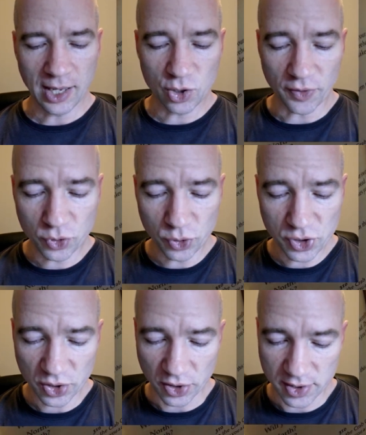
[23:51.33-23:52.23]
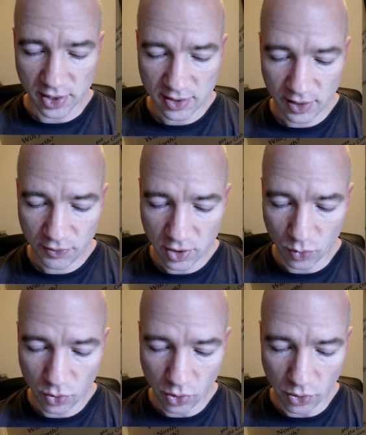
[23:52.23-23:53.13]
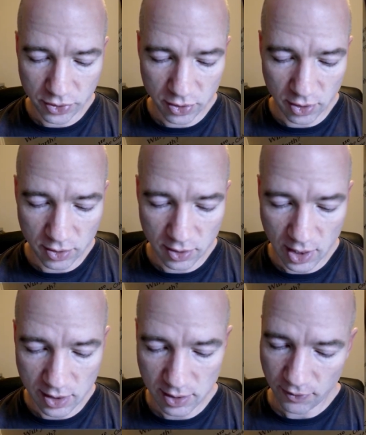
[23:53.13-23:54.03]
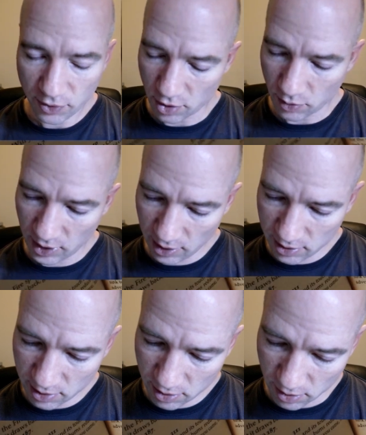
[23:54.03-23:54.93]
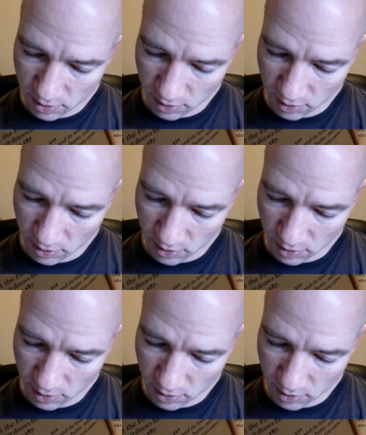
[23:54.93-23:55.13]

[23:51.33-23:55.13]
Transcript: you have 2 choices. If you go north, turn to 90. If you go east, turn to